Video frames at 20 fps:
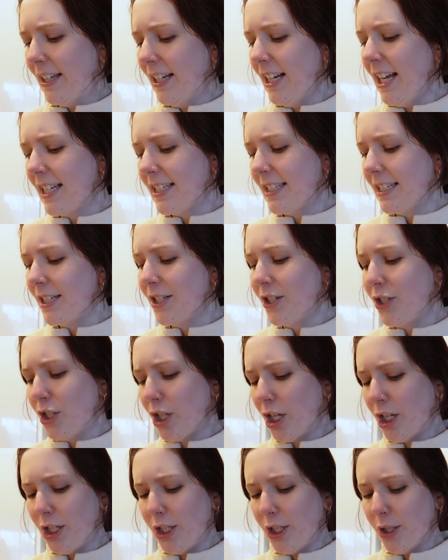think I did
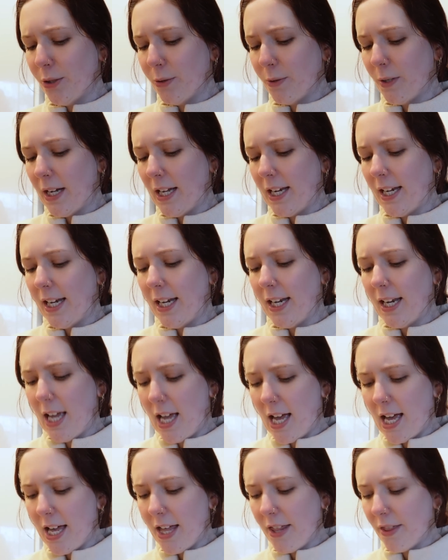show you
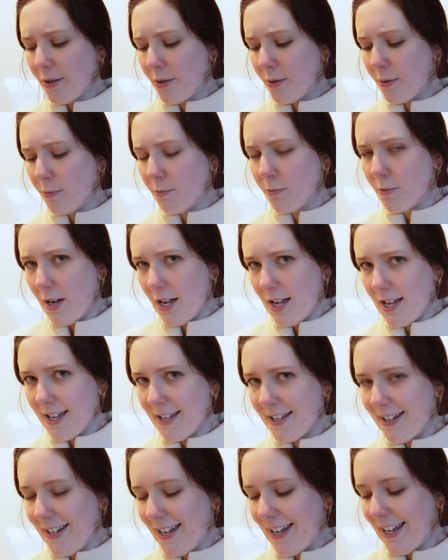another
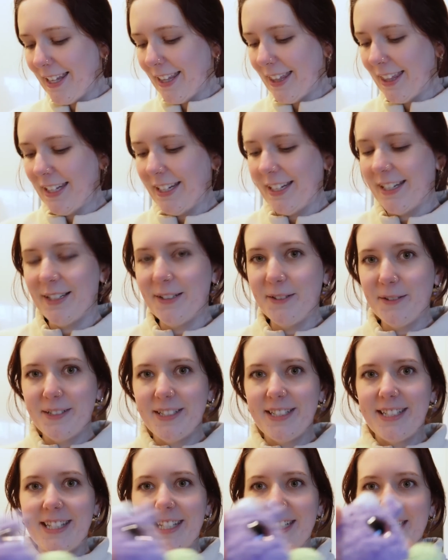one. I think it
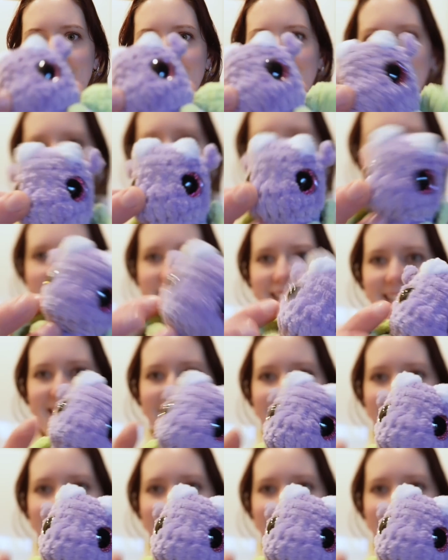was this one.